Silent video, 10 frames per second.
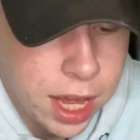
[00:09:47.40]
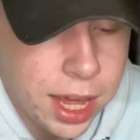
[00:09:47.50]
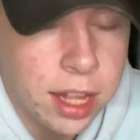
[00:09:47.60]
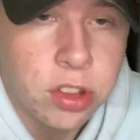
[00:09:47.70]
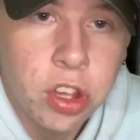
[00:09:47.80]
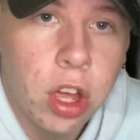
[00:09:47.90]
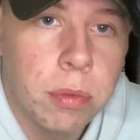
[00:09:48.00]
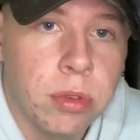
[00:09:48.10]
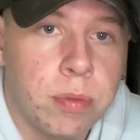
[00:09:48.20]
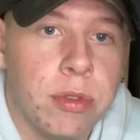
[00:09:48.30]
in
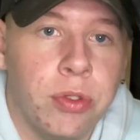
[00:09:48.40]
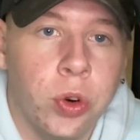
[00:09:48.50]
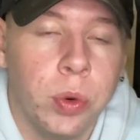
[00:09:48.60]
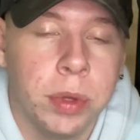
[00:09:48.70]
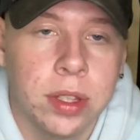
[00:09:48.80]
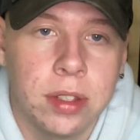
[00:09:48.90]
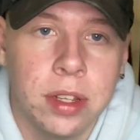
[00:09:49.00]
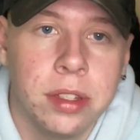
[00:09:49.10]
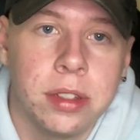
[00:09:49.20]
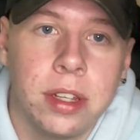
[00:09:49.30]
terms of
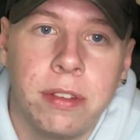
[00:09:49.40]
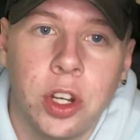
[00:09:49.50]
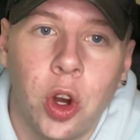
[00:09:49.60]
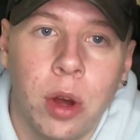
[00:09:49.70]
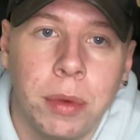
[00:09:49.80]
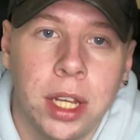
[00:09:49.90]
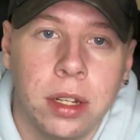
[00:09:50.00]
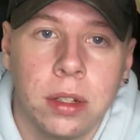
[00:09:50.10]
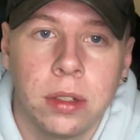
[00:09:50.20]
performances, if you know what I mean.